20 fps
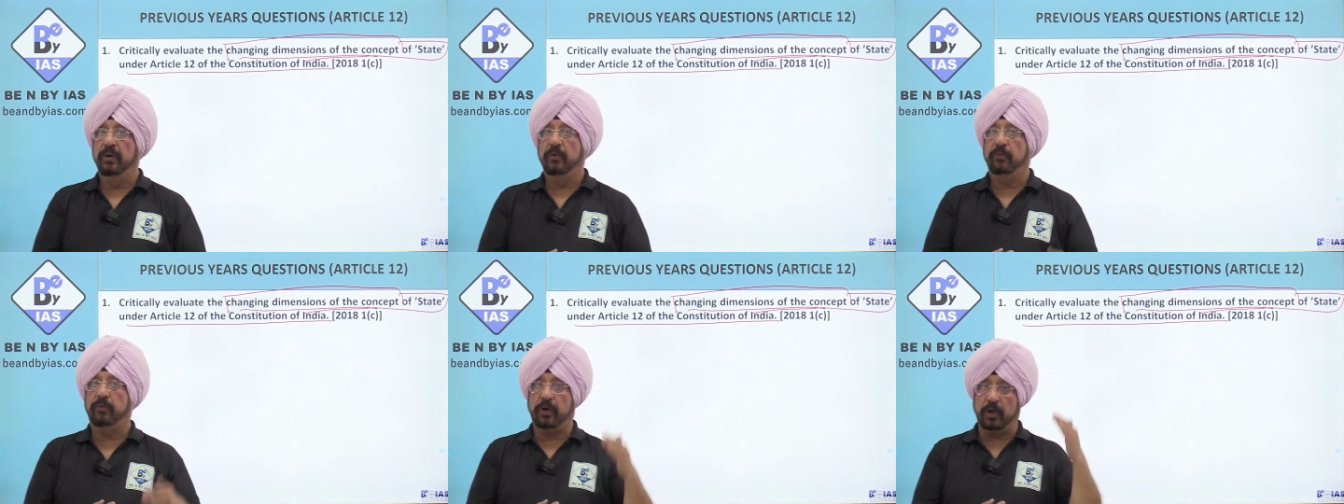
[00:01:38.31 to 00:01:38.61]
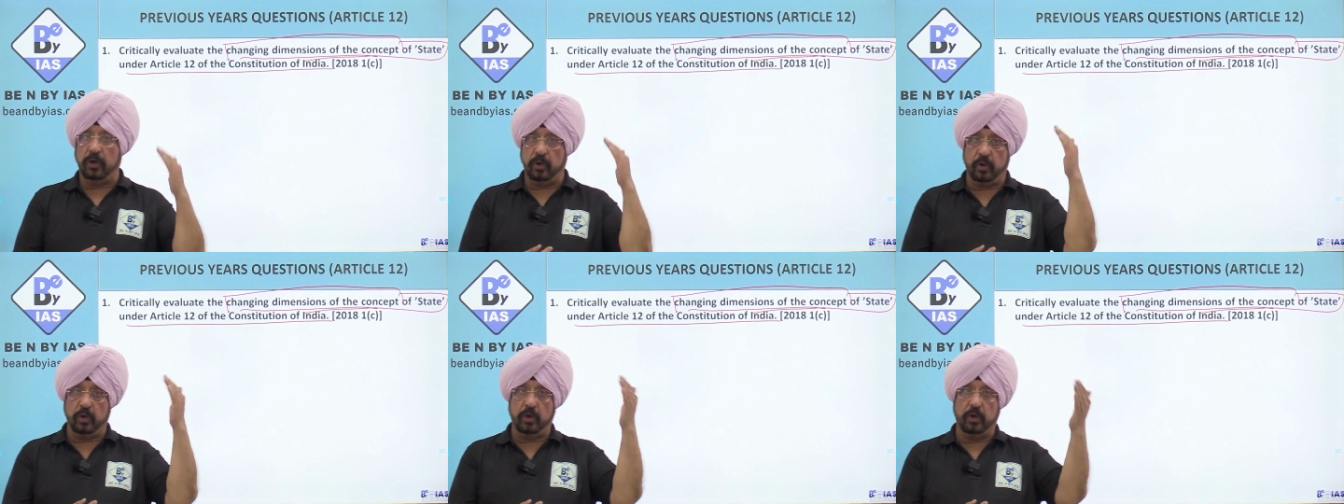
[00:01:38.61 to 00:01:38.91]

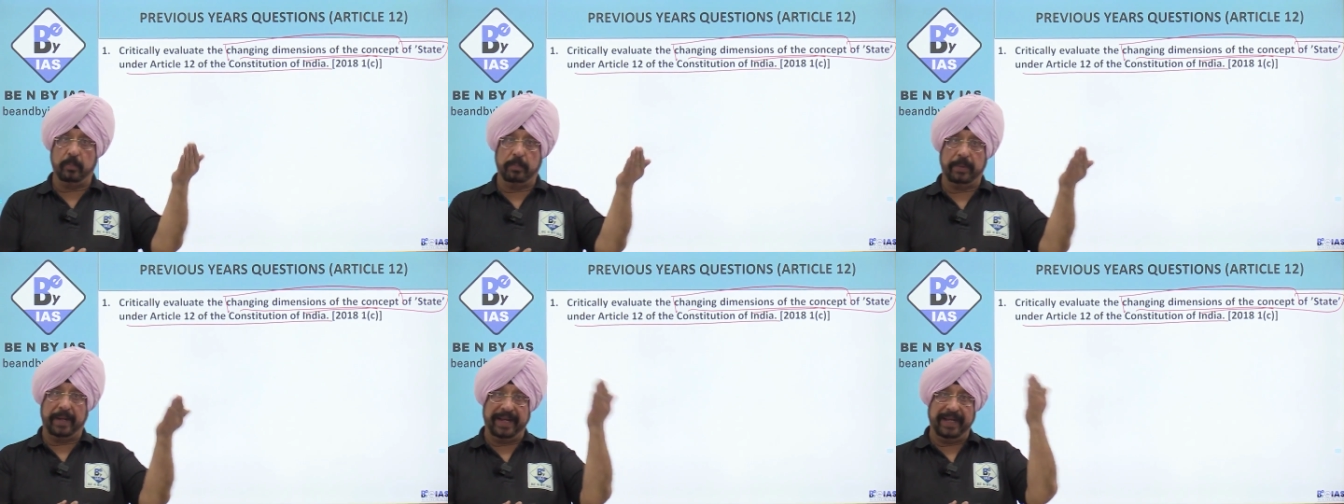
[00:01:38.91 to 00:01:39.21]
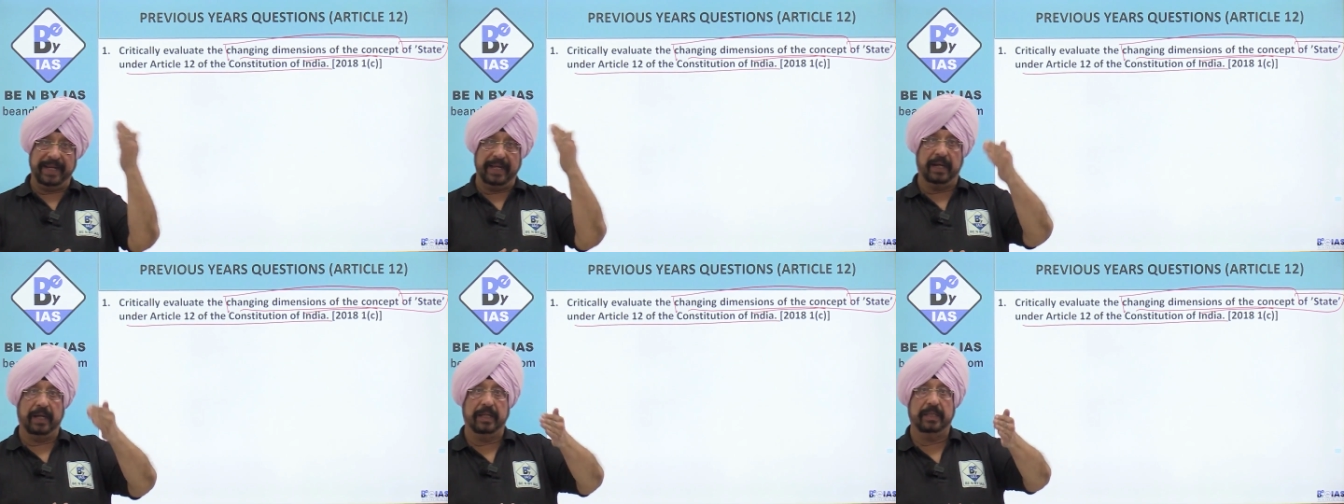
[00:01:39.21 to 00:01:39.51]
followed
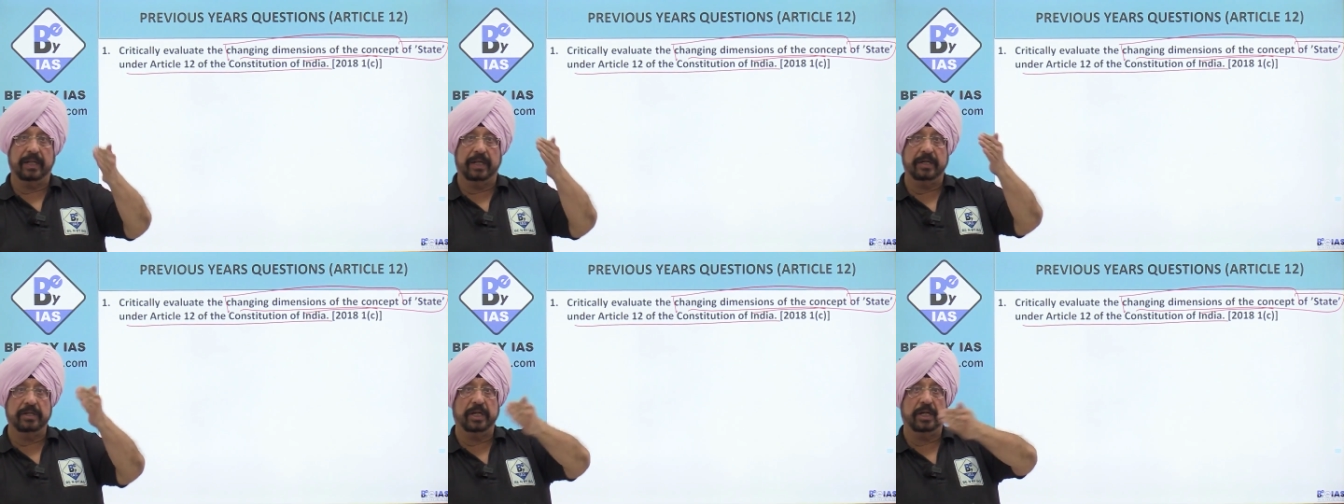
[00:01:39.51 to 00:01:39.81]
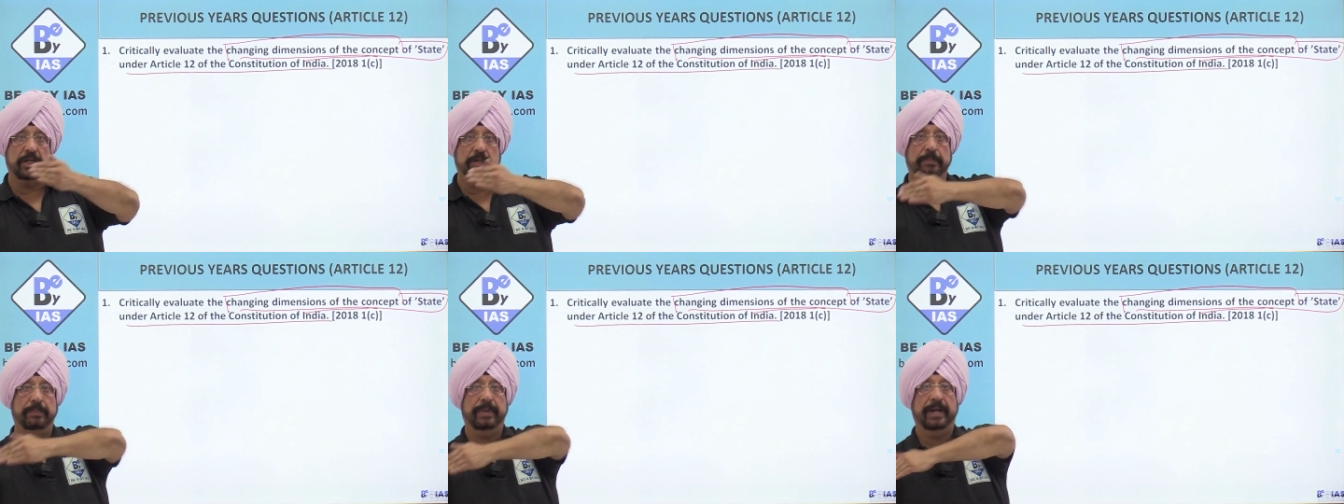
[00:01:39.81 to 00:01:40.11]
by other
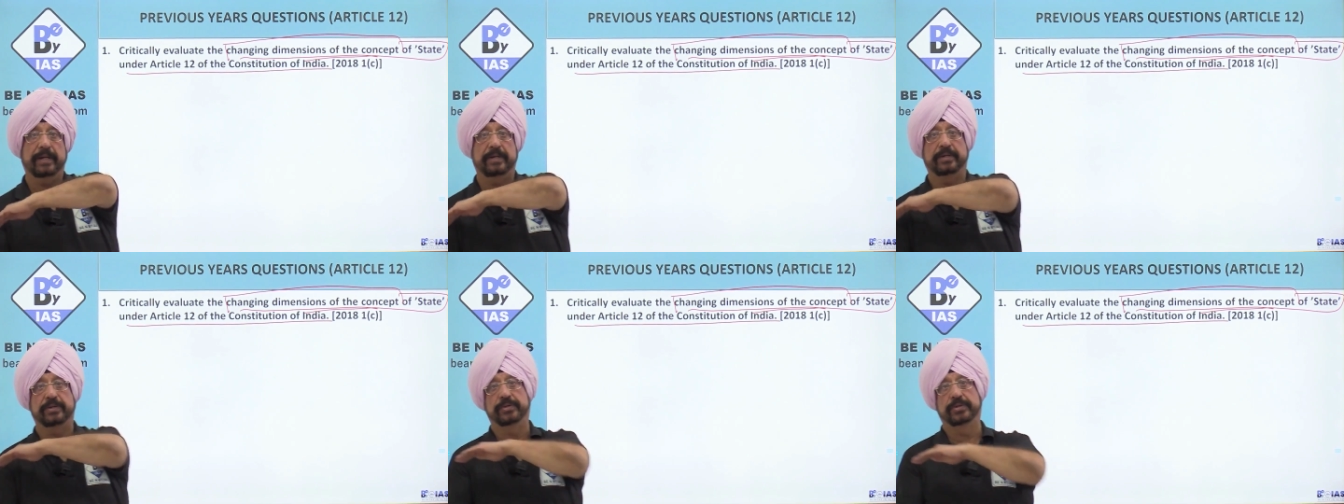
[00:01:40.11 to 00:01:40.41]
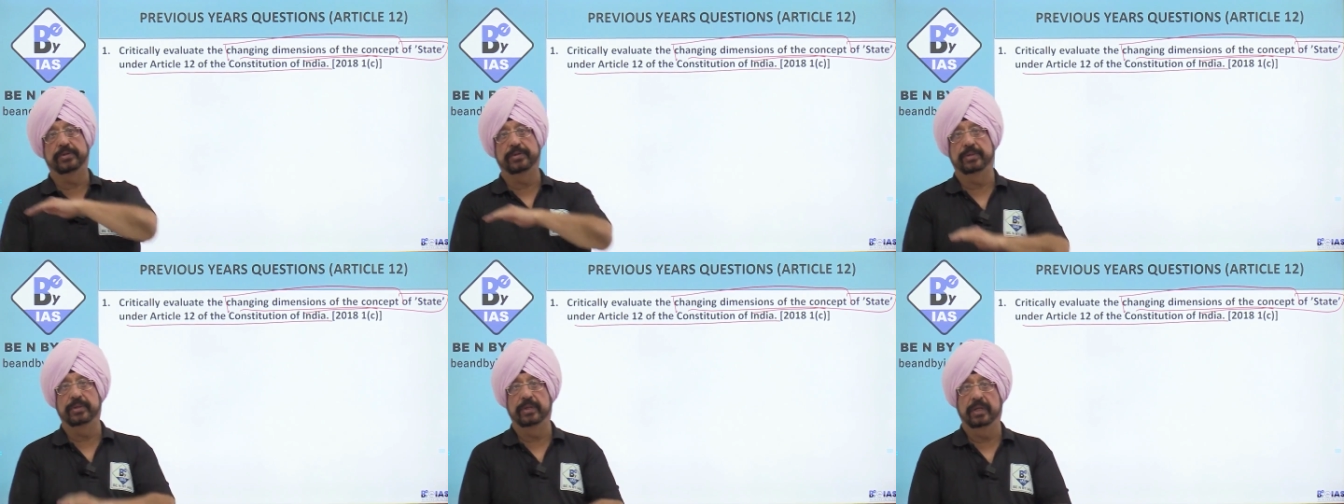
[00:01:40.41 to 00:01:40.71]

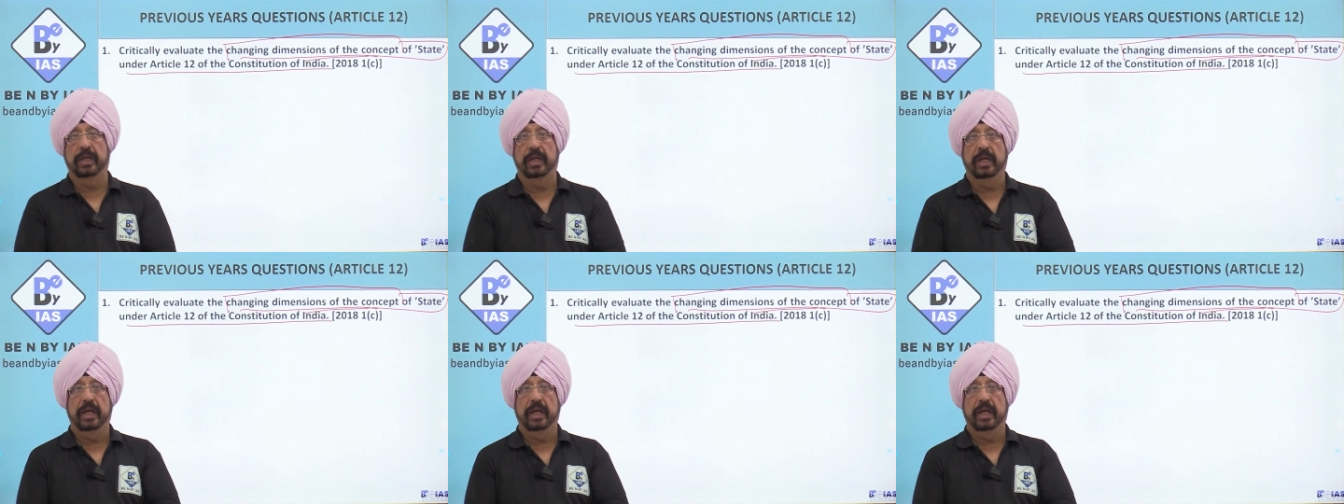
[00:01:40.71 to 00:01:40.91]
judgments.